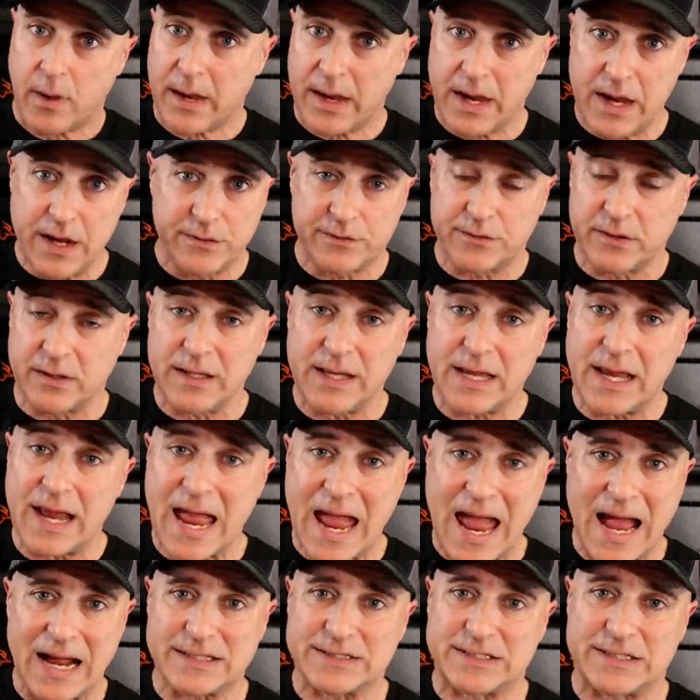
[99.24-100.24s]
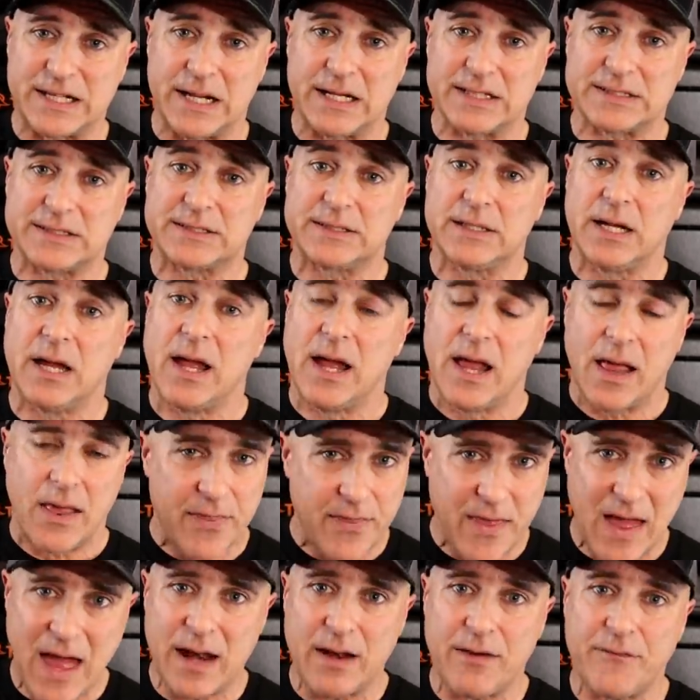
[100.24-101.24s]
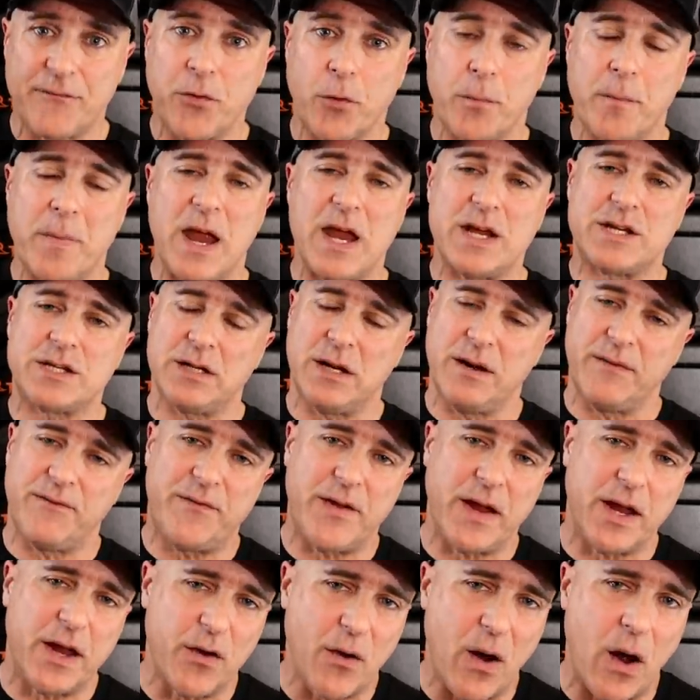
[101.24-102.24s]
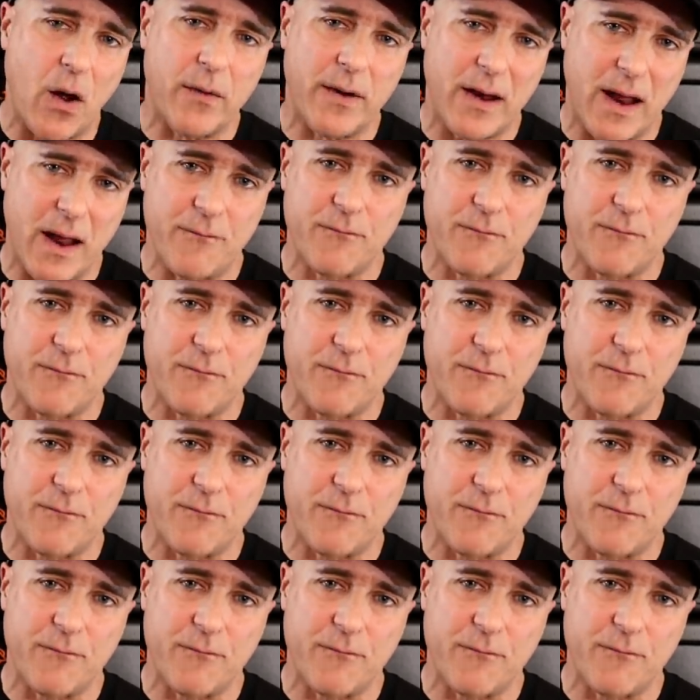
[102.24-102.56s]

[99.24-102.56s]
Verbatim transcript: easily access that information and figure out